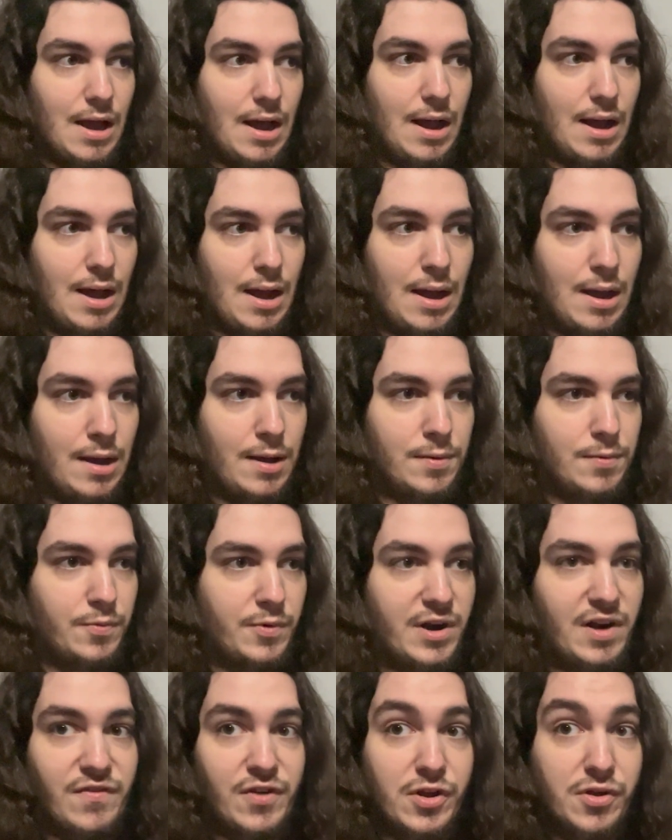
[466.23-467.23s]

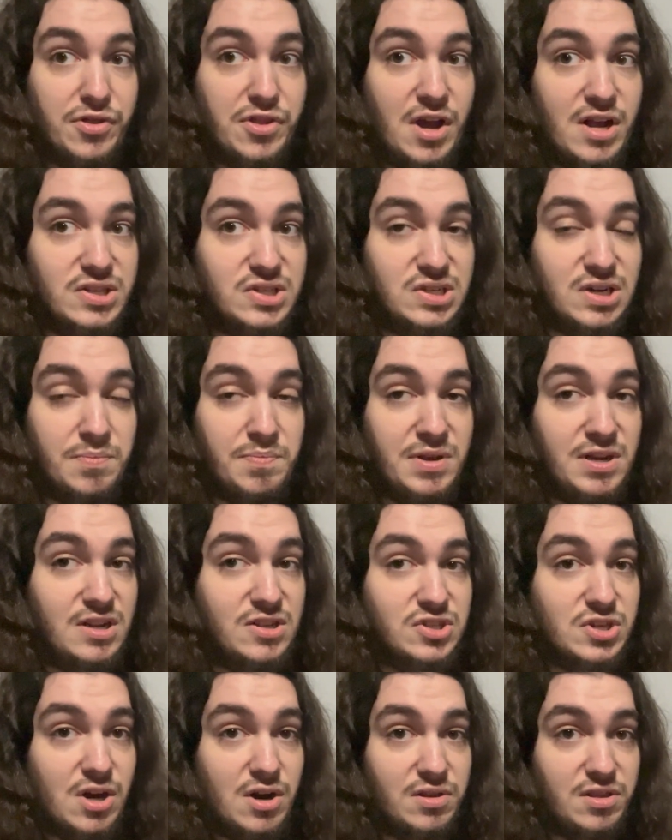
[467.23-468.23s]
Whatever your thoughts and
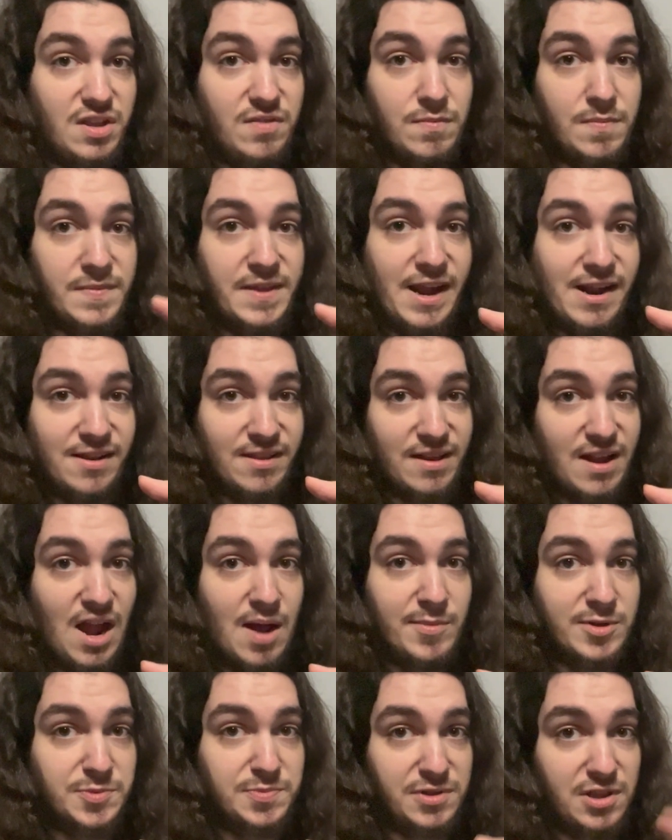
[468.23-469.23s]
opinions are, leave them down in the
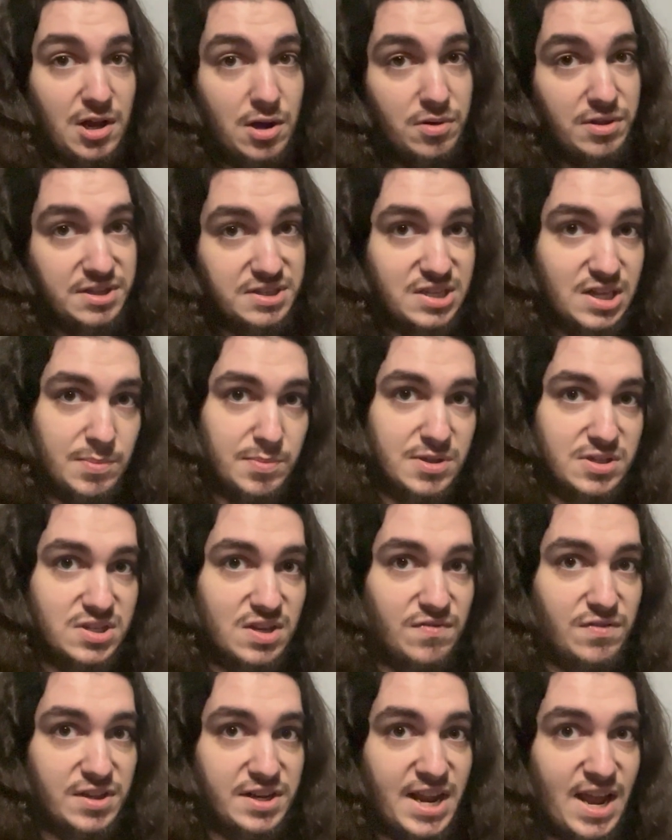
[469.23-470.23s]
comments below. Let's keep this
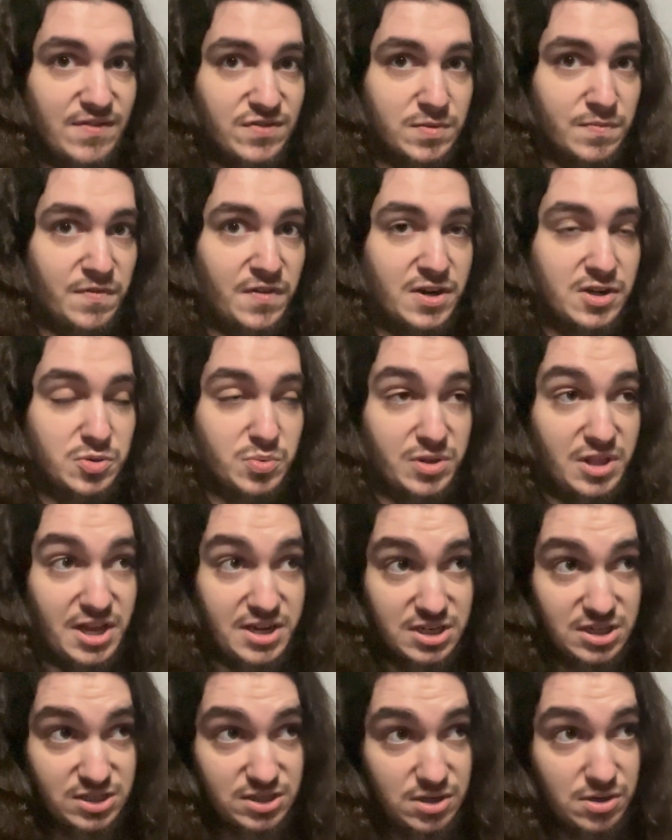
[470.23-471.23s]
civil and have some fun as we like
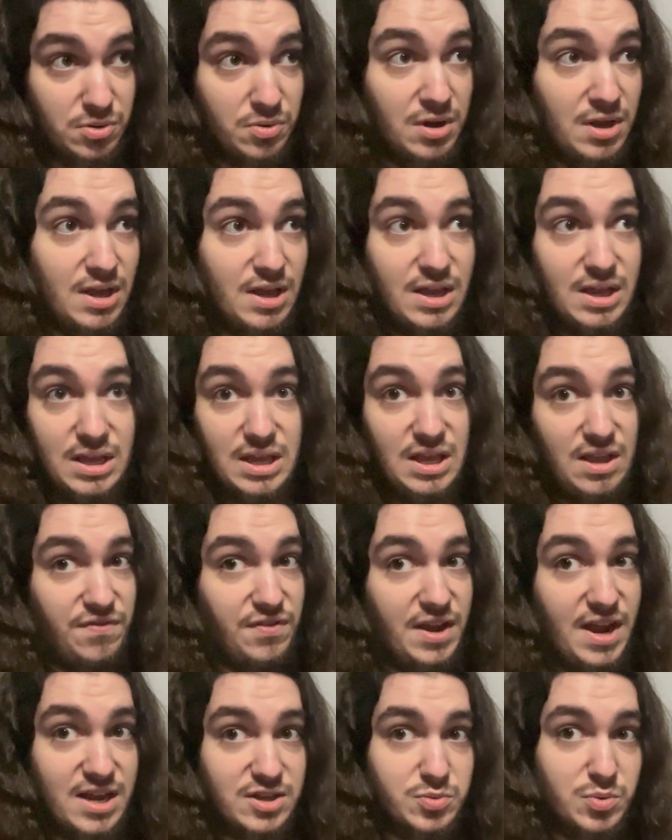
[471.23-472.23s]
to do. If you
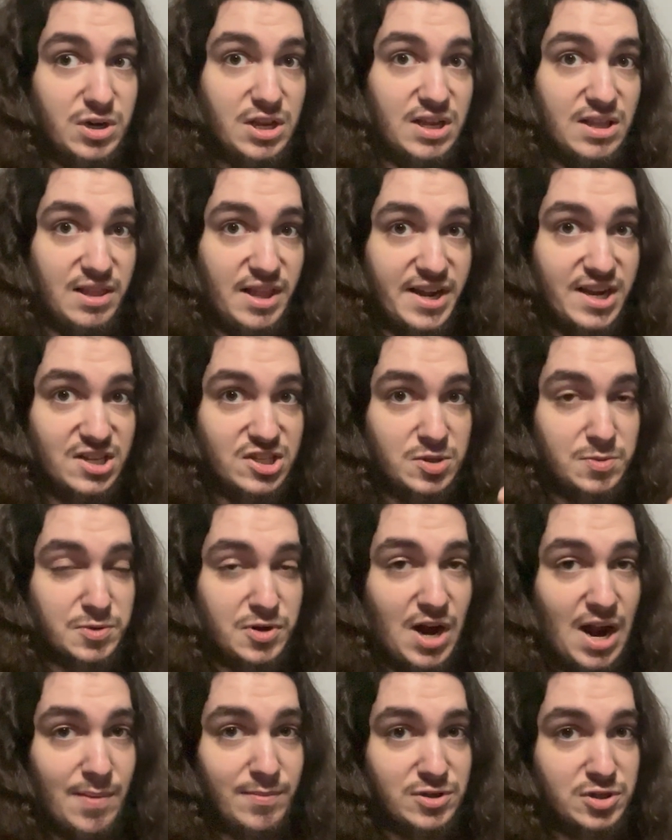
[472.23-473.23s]
guys want to hit like and
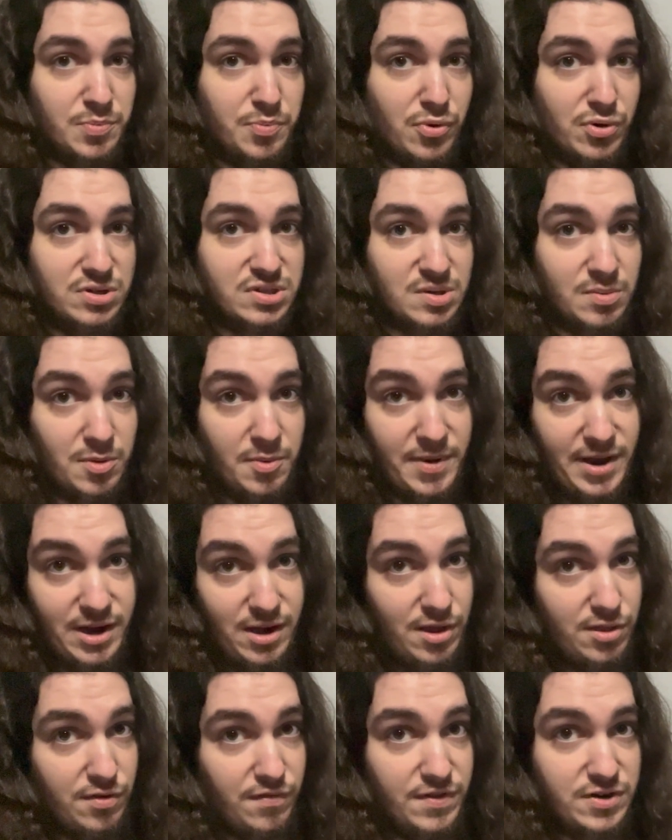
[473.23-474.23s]
subscribe and support some of my
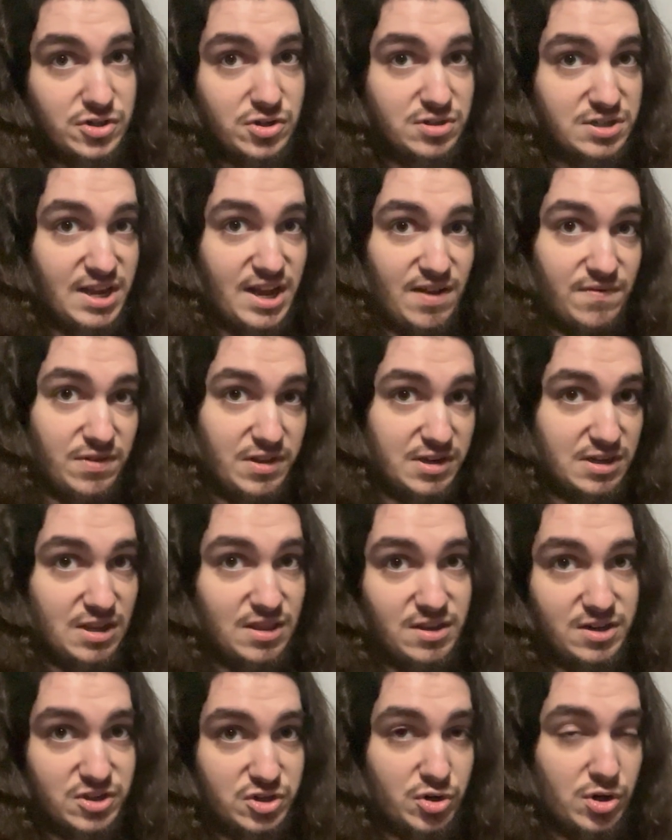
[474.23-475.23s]
other ventures I have linked in
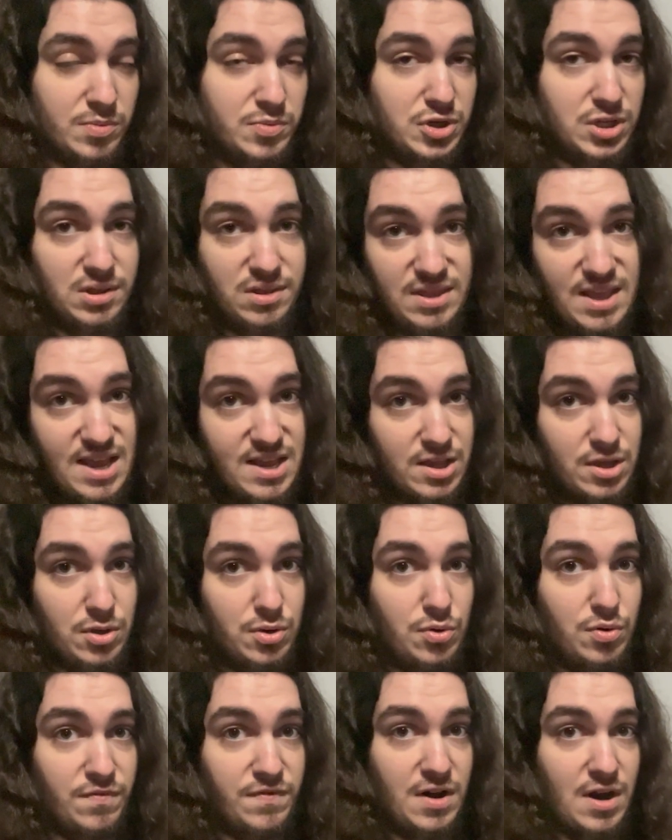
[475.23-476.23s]
the description, thank
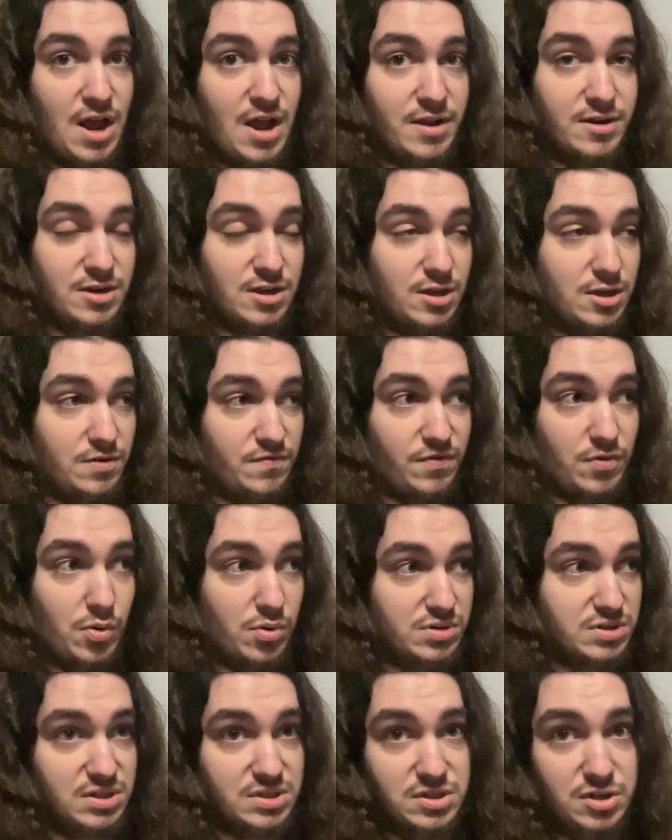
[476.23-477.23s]
you. If not, of
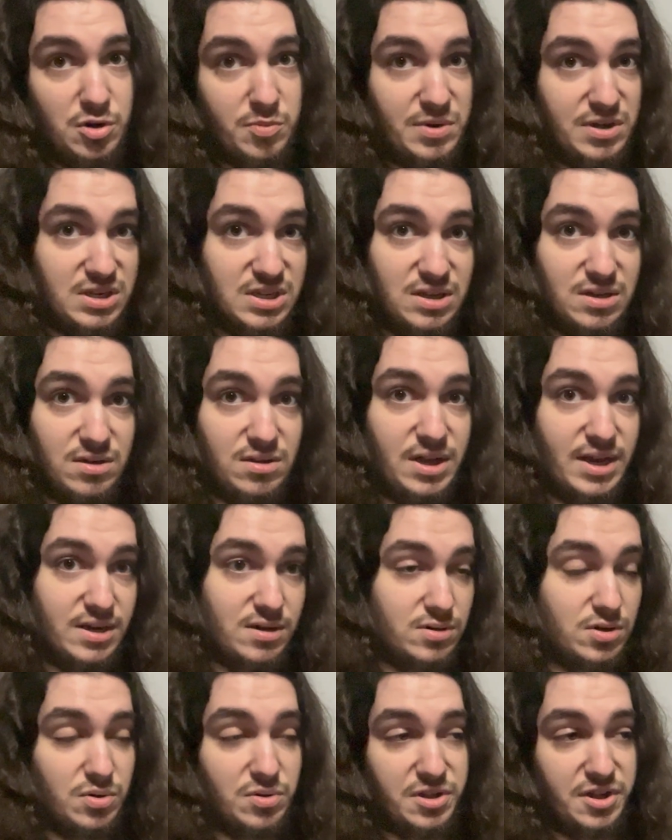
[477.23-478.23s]
course, it's no big deal. I
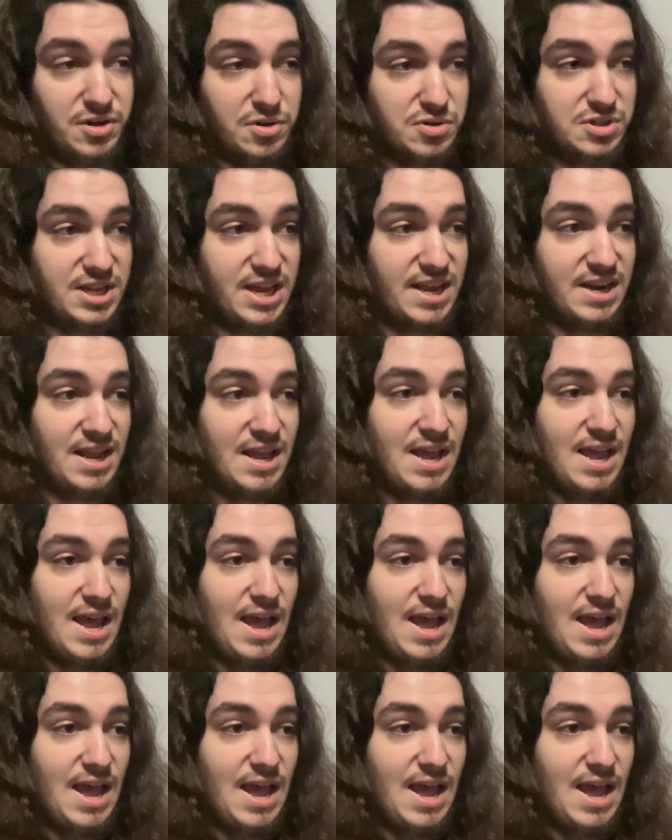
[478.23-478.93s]
totally understand.